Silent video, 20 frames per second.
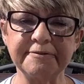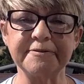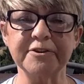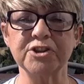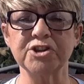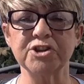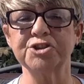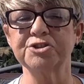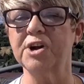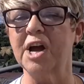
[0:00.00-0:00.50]
for
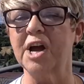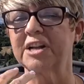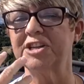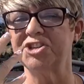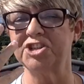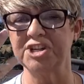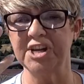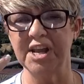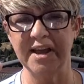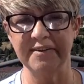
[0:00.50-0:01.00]
the
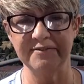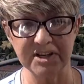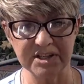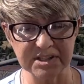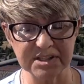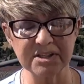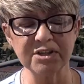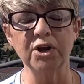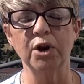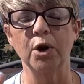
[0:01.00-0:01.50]
strategy,
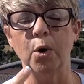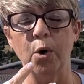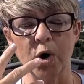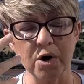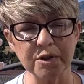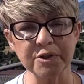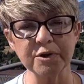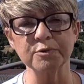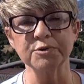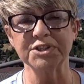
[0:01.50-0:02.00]
evidence,
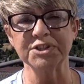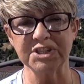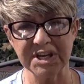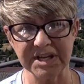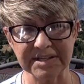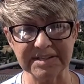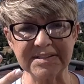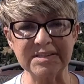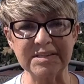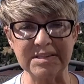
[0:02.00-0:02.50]
all those
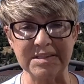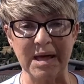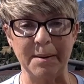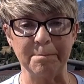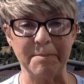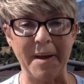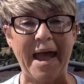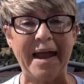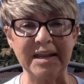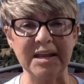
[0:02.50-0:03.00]
things
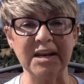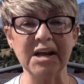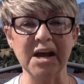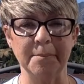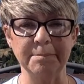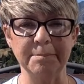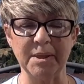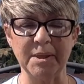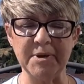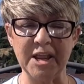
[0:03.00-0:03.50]
that back it
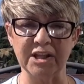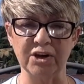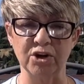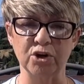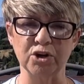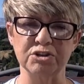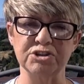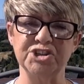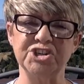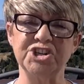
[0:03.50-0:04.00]
up, that make it
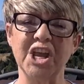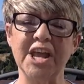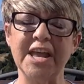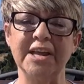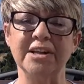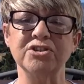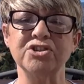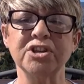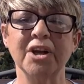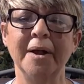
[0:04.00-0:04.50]
a good
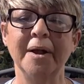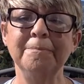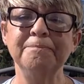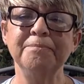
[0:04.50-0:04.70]
change.